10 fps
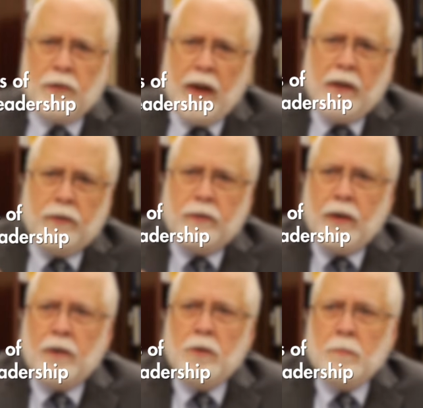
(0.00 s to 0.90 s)
case,
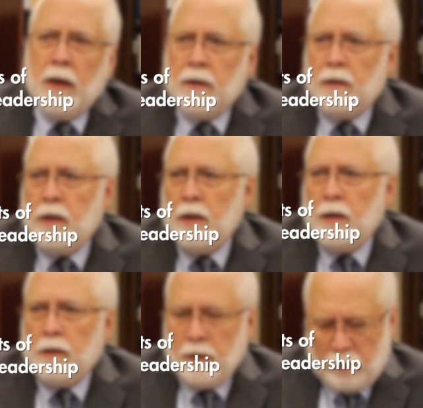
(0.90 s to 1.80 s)
you might think
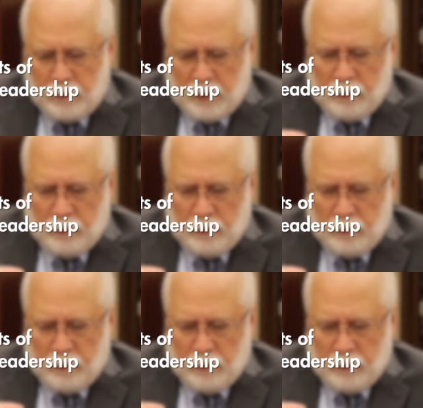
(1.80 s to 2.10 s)
this